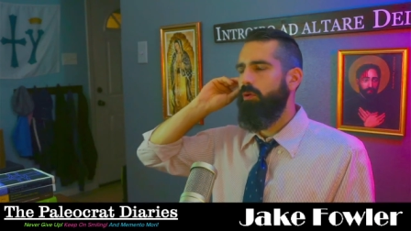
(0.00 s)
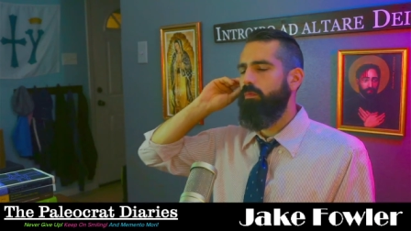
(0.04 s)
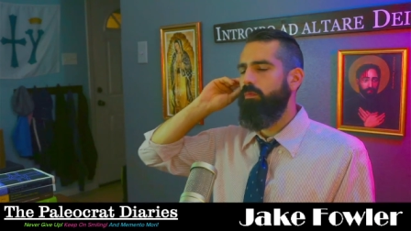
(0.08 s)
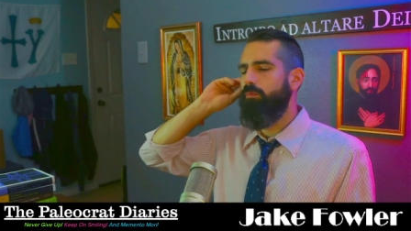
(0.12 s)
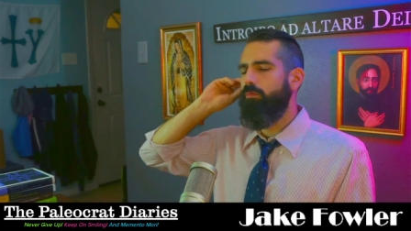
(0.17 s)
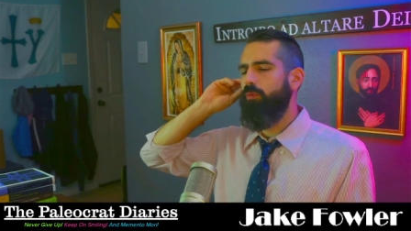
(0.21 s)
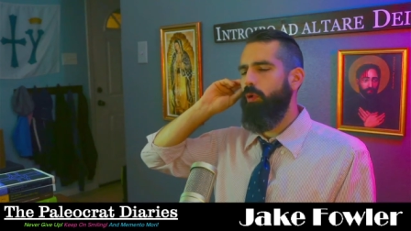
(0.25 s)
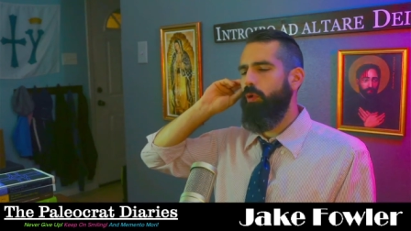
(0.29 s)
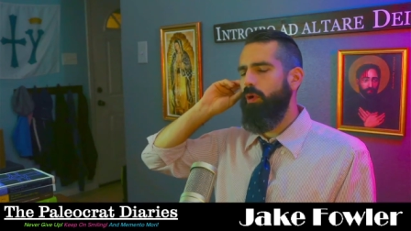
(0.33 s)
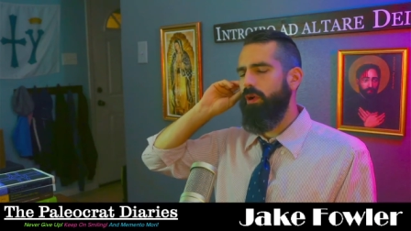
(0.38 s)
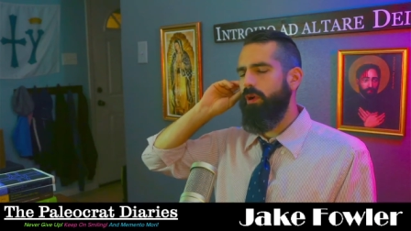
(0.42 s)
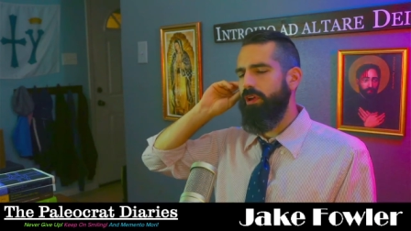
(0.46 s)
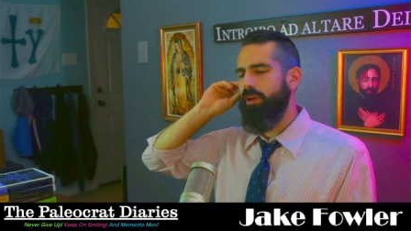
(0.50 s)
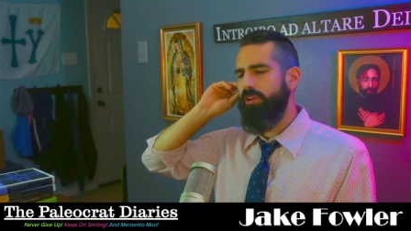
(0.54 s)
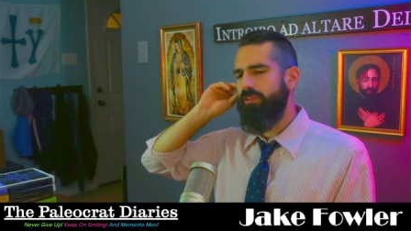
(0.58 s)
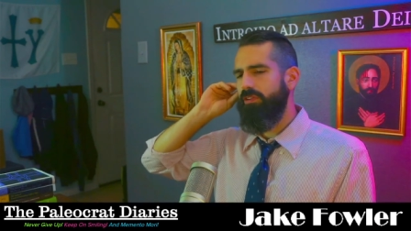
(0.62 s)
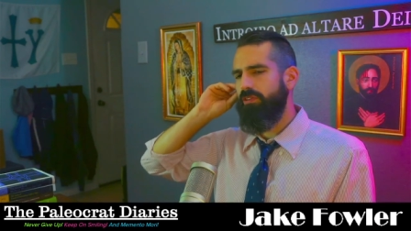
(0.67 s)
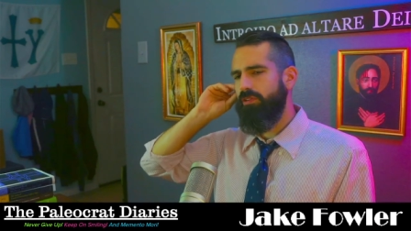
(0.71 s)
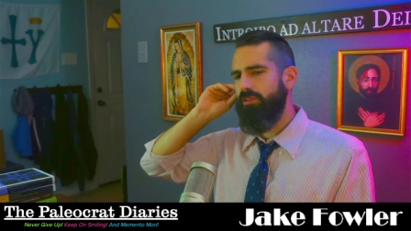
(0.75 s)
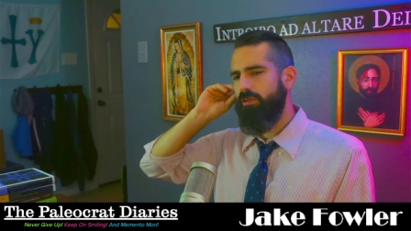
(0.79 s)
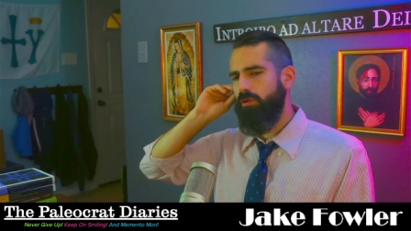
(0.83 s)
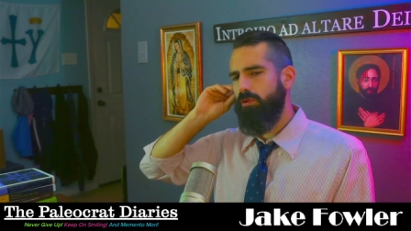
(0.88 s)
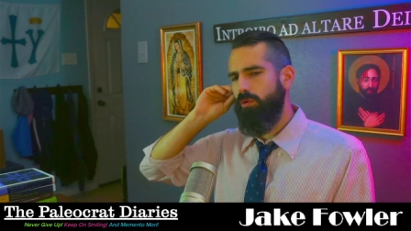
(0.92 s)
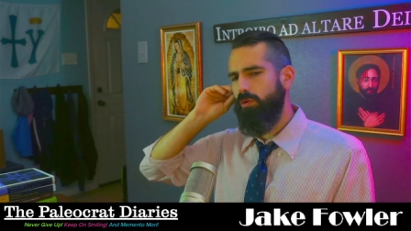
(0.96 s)

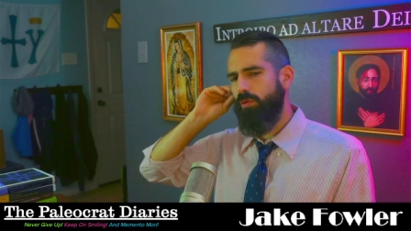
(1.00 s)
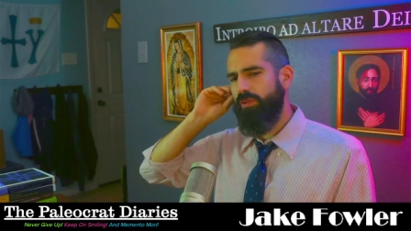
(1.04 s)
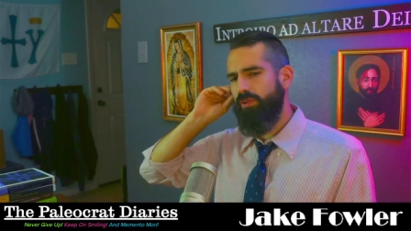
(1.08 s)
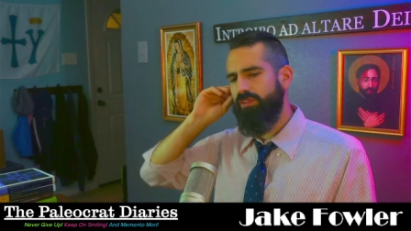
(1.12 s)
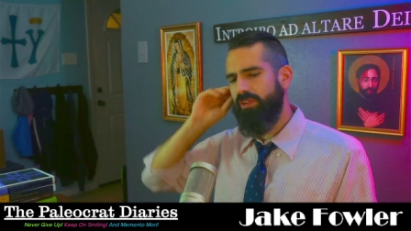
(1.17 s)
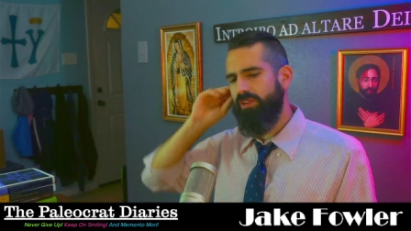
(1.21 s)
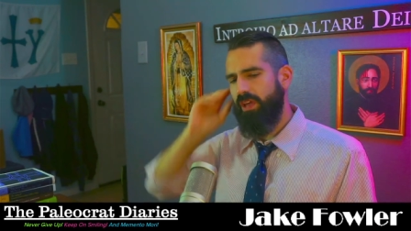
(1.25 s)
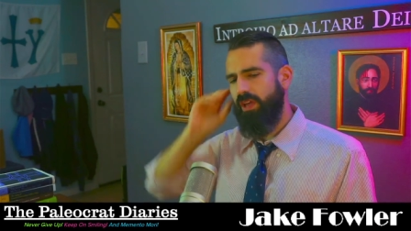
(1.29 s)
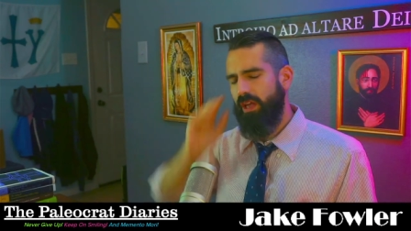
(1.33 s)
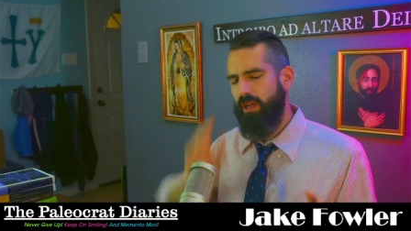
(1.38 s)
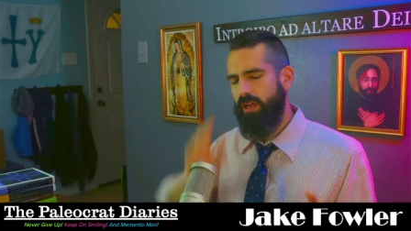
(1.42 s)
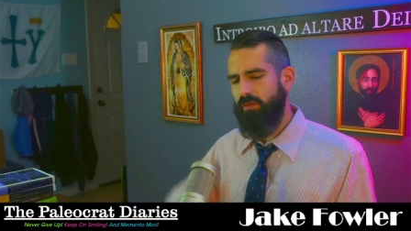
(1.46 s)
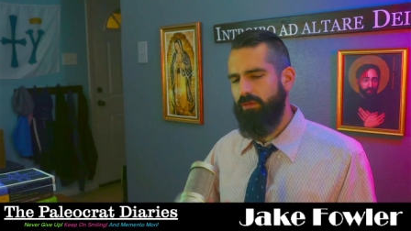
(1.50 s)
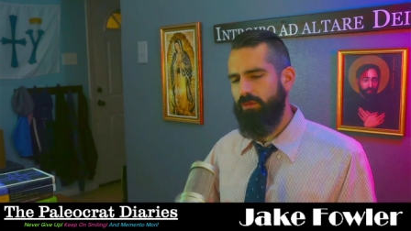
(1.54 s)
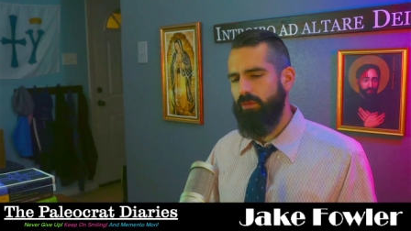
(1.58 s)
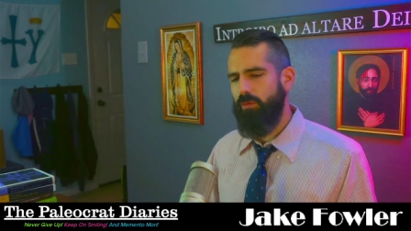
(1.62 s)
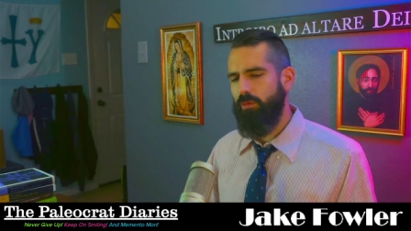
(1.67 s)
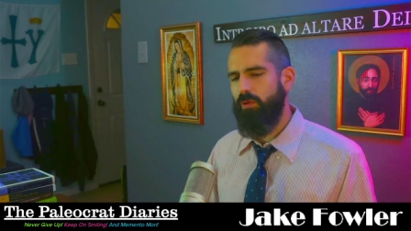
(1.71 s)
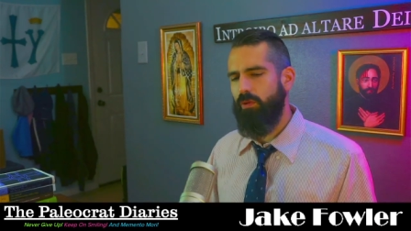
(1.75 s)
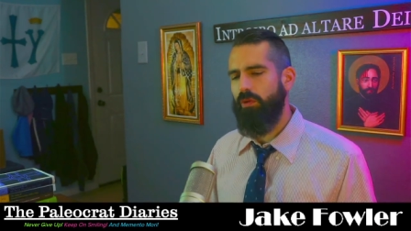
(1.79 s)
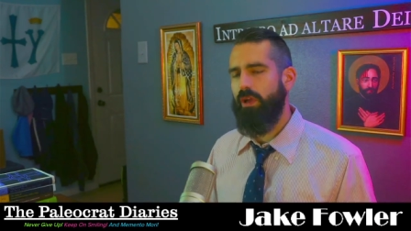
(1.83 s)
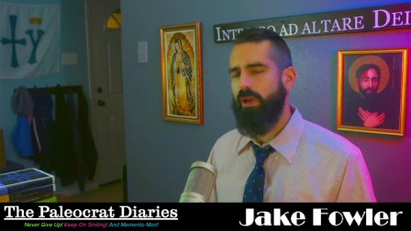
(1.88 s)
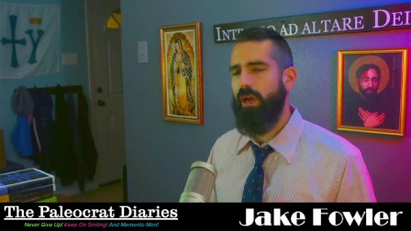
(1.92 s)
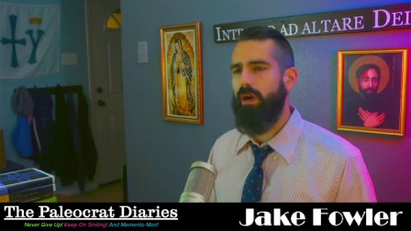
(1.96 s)
Boris, who was king of the
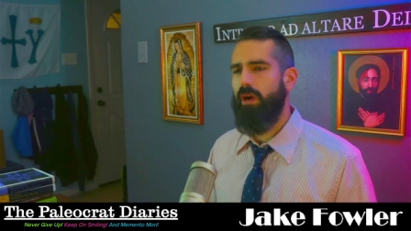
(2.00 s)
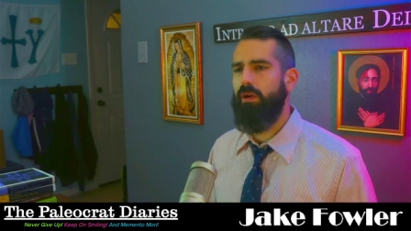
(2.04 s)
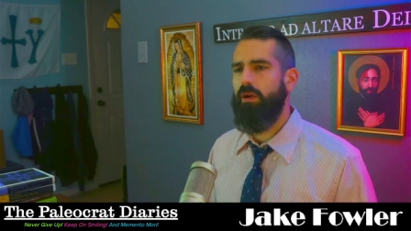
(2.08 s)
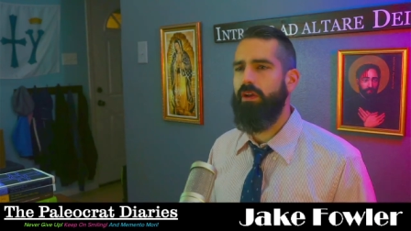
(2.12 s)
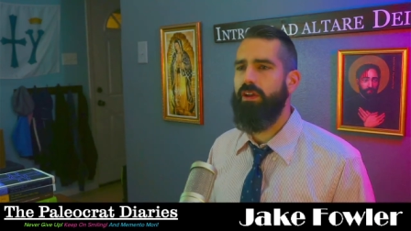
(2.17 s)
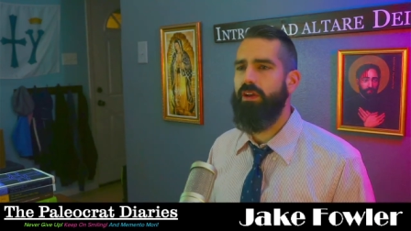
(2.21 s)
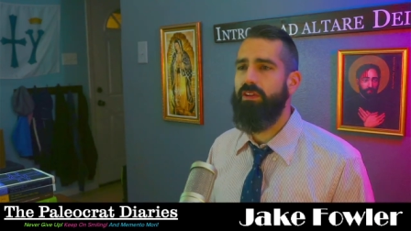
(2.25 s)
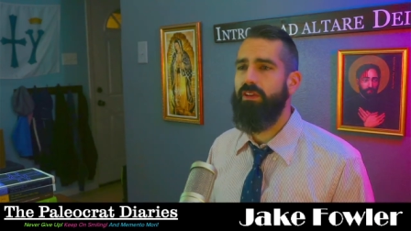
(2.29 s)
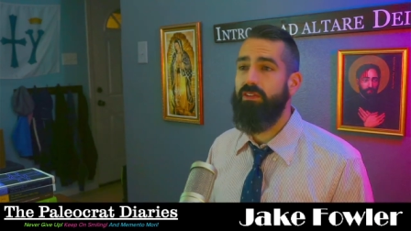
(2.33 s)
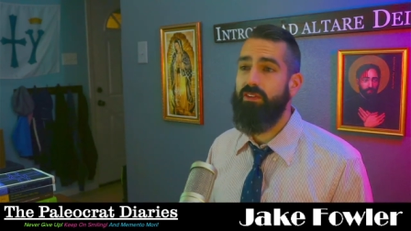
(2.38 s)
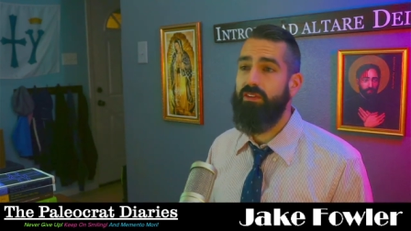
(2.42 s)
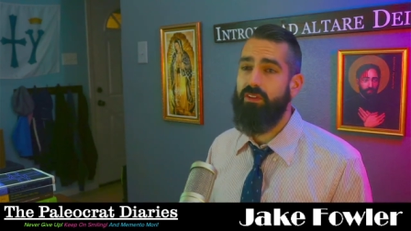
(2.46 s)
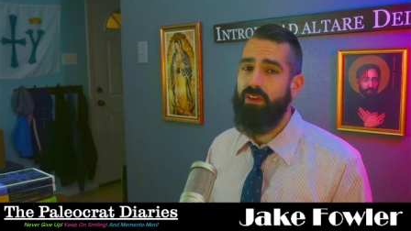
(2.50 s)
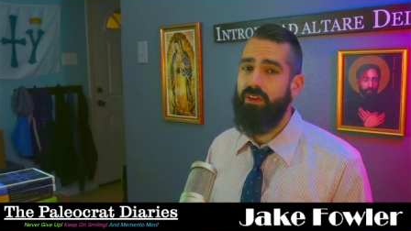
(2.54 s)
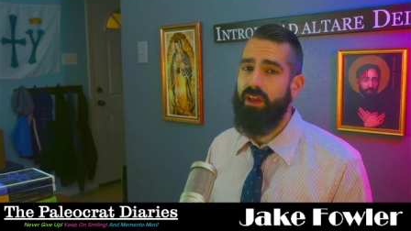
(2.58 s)
Bulgarians